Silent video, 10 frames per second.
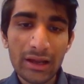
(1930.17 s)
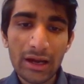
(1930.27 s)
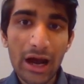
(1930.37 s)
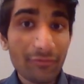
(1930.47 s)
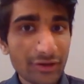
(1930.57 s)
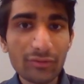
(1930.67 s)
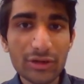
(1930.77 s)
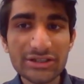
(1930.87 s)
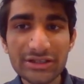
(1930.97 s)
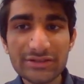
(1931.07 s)
After
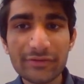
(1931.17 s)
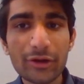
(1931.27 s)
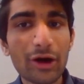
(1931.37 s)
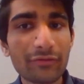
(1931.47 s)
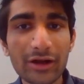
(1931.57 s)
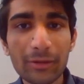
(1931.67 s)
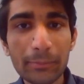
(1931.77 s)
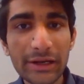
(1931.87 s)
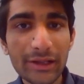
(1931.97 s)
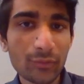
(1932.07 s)
watching this video, after
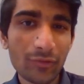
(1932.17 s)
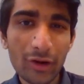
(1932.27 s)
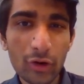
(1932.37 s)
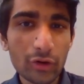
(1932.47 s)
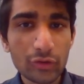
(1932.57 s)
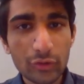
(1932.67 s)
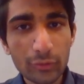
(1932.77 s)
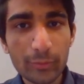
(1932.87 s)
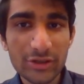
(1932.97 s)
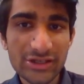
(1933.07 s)
completing 1 or
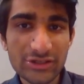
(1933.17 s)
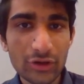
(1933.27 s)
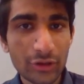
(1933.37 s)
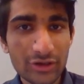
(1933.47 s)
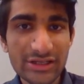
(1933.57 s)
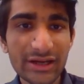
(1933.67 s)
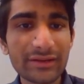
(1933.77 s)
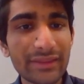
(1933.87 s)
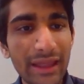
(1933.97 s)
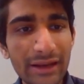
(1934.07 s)
2 projects on your side,
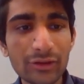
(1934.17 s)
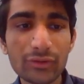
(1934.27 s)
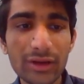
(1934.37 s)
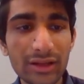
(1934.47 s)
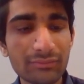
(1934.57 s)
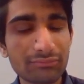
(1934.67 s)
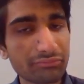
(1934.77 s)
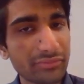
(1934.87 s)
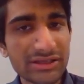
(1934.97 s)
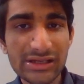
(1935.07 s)
then you can
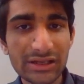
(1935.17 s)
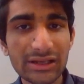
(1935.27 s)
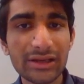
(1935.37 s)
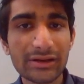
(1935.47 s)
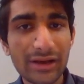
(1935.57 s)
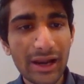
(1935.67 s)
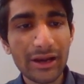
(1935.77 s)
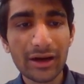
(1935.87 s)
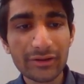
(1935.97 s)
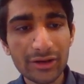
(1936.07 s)
basically try
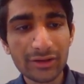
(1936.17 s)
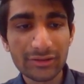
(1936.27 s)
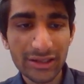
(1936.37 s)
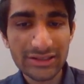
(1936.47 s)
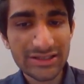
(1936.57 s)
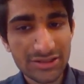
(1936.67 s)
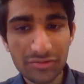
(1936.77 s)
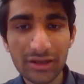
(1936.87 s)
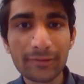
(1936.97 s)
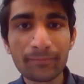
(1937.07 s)
other things as
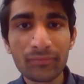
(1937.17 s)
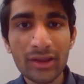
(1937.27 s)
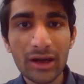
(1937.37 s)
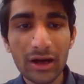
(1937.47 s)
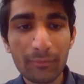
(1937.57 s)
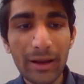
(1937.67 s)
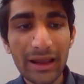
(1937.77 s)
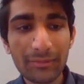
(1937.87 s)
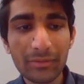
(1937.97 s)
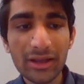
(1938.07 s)
well
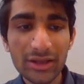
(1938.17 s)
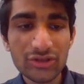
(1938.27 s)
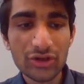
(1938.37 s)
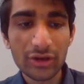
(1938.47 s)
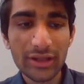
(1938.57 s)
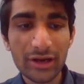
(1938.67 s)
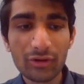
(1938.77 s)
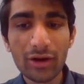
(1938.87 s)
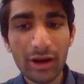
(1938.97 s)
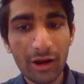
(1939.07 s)
by making sure that
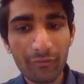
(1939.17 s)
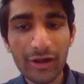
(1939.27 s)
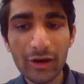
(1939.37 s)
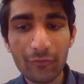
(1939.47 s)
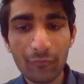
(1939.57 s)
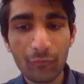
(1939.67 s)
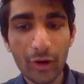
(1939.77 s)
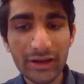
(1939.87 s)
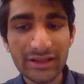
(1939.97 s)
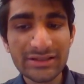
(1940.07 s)
you are aware of
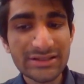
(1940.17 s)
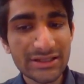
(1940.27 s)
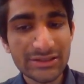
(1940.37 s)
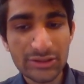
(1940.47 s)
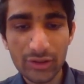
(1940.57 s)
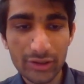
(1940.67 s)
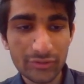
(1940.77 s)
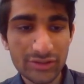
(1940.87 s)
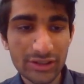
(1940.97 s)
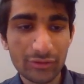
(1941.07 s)
what instance you are
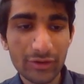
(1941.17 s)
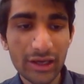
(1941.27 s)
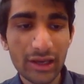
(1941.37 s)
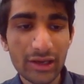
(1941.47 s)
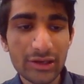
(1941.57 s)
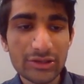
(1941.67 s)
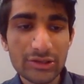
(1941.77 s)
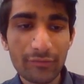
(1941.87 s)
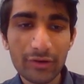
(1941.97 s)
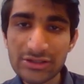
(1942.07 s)
using. Okay.
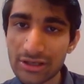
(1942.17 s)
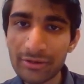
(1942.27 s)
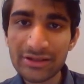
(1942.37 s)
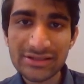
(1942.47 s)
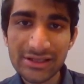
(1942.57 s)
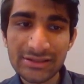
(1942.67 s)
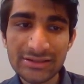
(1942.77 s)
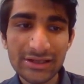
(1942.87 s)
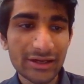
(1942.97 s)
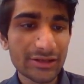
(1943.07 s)
So for some
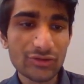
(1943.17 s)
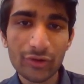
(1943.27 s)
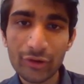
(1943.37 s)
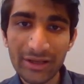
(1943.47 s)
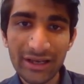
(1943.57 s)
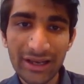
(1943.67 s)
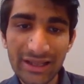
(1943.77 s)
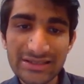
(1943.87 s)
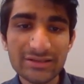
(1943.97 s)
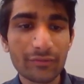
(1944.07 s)
instance, it is going to be
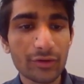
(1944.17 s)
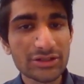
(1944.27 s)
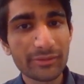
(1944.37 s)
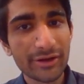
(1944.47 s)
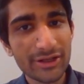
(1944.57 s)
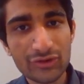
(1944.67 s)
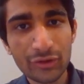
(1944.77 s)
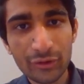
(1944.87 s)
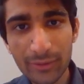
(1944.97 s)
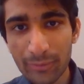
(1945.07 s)
less. For some, it is
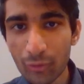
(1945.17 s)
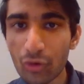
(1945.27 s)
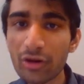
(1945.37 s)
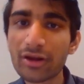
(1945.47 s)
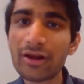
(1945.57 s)
going to be more.